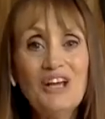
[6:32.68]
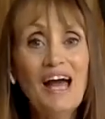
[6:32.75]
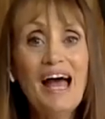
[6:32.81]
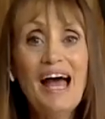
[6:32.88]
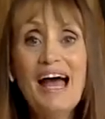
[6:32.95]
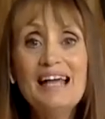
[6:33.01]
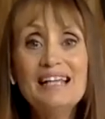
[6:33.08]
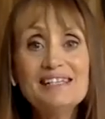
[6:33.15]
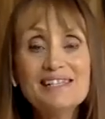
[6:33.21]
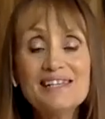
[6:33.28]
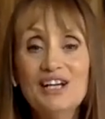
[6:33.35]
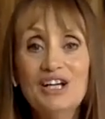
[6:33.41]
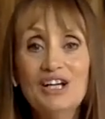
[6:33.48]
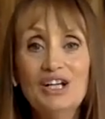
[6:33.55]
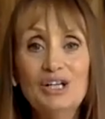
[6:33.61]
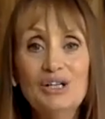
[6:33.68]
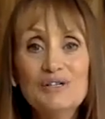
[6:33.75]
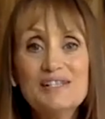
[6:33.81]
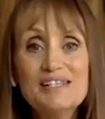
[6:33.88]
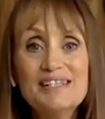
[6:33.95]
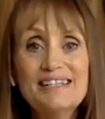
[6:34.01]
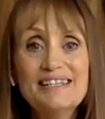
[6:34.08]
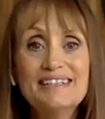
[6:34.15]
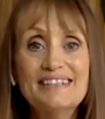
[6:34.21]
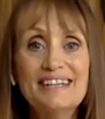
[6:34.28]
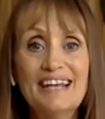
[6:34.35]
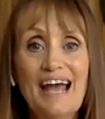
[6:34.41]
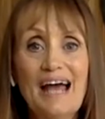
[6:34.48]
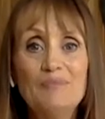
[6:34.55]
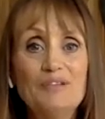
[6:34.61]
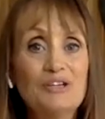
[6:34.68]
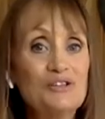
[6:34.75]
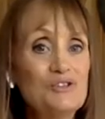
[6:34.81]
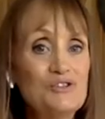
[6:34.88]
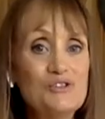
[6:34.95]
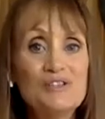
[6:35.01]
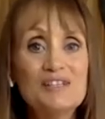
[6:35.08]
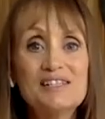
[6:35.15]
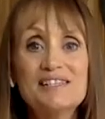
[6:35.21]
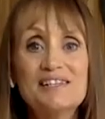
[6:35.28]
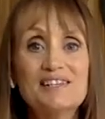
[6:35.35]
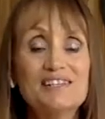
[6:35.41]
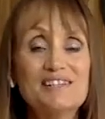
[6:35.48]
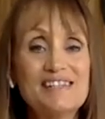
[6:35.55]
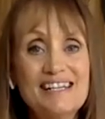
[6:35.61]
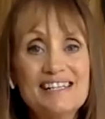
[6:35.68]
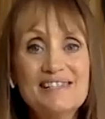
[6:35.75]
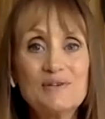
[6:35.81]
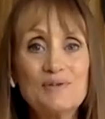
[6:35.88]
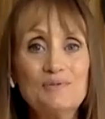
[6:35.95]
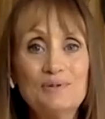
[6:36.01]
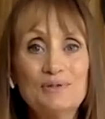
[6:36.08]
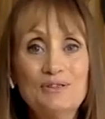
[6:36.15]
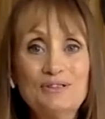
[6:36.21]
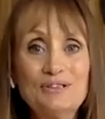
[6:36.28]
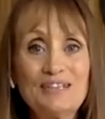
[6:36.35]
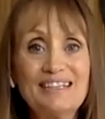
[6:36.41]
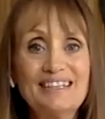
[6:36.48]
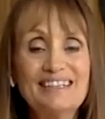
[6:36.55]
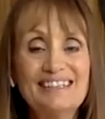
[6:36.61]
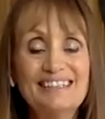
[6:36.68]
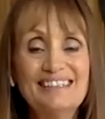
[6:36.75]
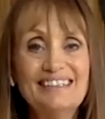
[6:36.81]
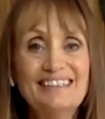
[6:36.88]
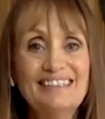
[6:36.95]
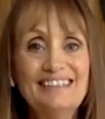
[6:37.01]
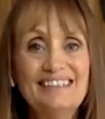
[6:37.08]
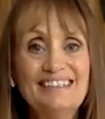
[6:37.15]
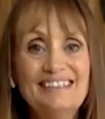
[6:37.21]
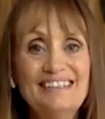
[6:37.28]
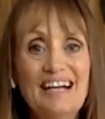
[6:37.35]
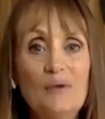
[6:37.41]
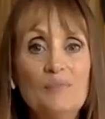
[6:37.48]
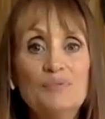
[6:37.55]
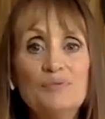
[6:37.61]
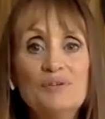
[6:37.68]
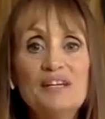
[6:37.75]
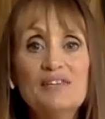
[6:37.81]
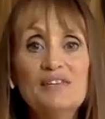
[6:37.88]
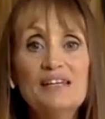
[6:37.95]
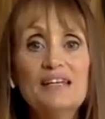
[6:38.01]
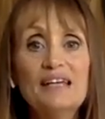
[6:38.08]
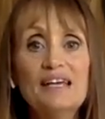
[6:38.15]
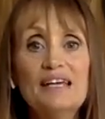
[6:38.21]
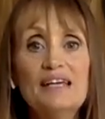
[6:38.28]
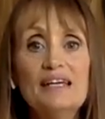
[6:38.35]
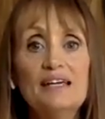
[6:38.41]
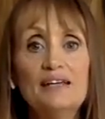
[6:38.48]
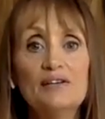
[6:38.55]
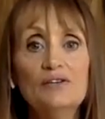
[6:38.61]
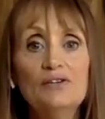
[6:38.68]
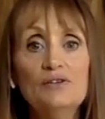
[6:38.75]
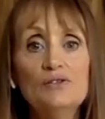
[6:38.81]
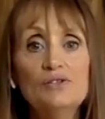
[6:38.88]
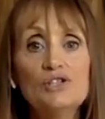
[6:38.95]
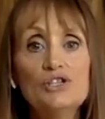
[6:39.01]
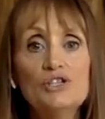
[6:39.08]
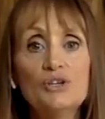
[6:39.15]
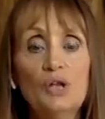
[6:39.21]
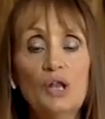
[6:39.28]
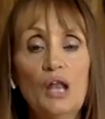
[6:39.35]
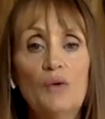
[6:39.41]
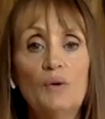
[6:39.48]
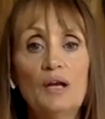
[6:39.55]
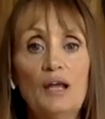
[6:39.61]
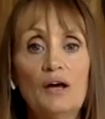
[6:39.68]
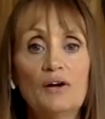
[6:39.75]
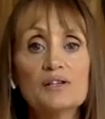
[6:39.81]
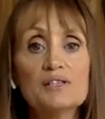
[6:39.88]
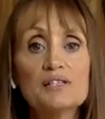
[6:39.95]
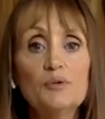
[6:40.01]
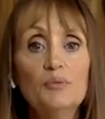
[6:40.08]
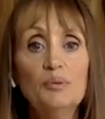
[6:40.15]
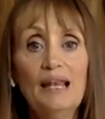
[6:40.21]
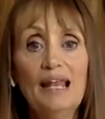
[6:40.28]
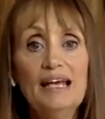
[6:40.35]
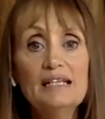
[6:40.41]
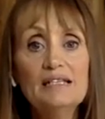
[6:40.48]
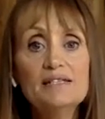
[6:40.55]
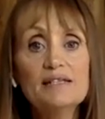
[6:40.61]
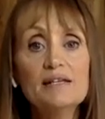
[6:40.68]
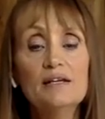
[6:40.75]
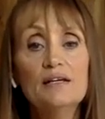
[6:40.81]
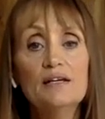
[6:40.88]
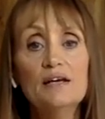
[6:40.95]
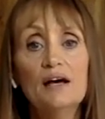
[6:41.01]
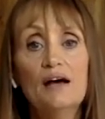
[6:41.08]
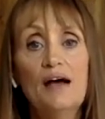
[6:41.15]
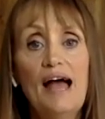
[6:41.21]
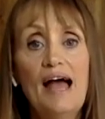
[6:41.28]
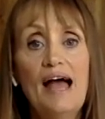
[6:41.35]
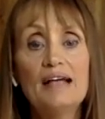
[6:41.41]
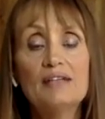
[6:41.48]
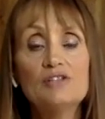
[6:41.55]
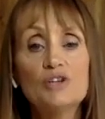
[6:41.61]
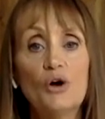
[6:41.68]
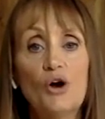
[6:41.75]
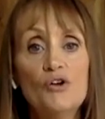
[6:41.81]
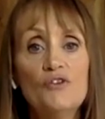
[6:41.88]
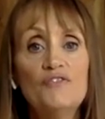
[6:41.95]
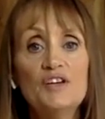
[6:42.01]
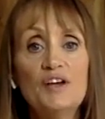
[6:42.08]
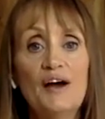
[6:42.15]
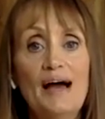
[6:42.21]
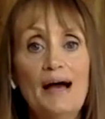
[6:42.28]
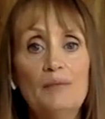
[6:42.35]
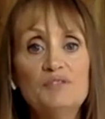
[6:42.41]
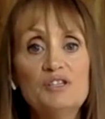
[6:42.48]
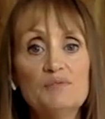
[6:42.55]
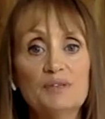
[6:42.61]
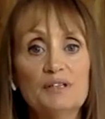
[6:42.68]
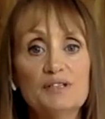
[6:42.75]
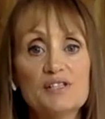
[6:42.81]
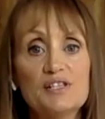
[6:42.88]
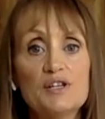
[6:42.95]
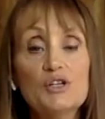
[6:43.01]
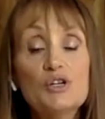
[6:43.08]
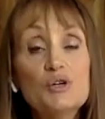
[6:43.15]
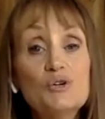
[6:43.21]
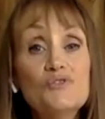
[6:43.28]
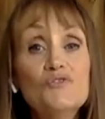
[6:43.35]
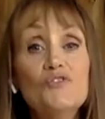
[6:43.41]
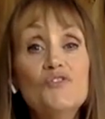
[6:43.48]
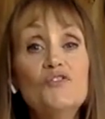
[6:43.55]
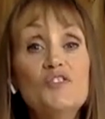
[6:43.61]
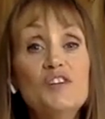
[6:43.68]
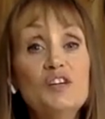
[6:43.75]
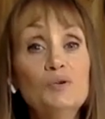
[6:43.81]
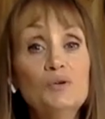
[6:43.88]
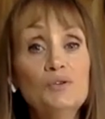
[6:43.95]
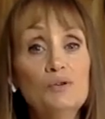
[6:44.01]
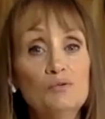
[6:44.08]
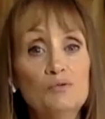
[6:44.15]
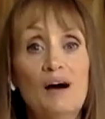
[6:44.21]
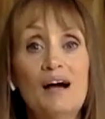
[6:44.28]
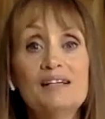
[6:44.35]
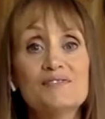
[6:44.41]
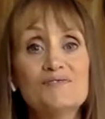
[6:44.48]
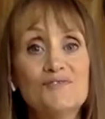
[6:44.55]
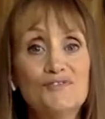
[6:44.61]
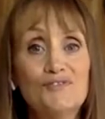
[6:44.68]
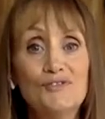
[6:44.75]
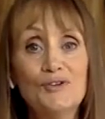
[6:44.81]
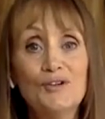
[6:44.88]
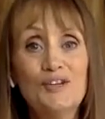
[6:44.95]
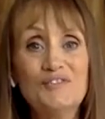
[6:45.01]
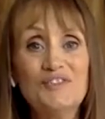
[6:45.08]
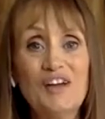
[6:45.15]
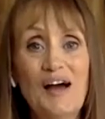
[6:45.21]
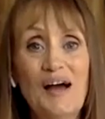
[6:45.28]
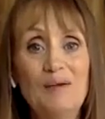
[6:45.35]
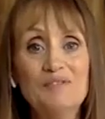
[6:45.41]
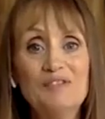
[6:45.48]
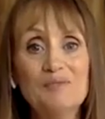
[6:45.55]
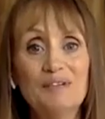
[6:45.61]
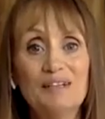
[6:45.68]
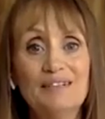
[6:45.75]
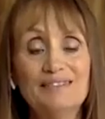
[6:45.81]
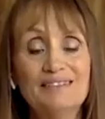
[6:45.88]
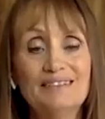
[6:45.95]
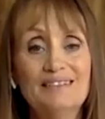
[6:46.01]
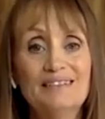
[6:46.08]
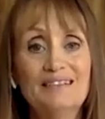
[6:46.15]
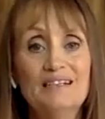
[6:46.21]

Your hands loosely in your lap. You can do this at your desk, at work. And breathing in to your lower lungs. So place a hand over your abdomen so that you can feel the rise and fall of your abdomen.